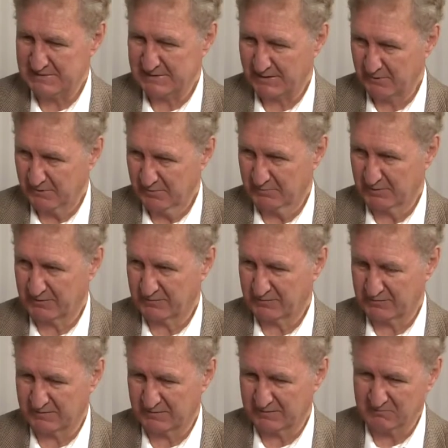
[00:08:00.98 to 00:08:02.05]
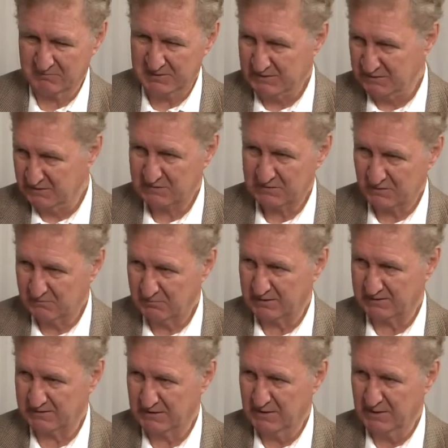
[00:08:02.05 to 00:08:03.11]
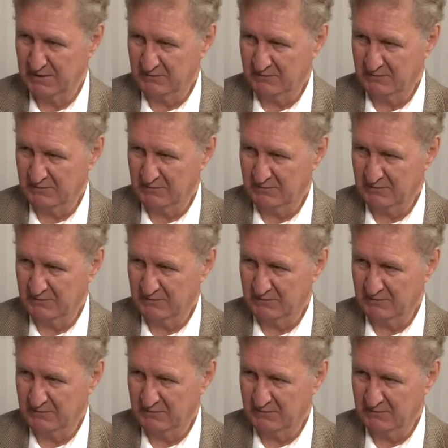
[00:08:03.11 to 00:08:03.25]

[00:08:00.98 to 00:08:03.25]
stay on because it means so much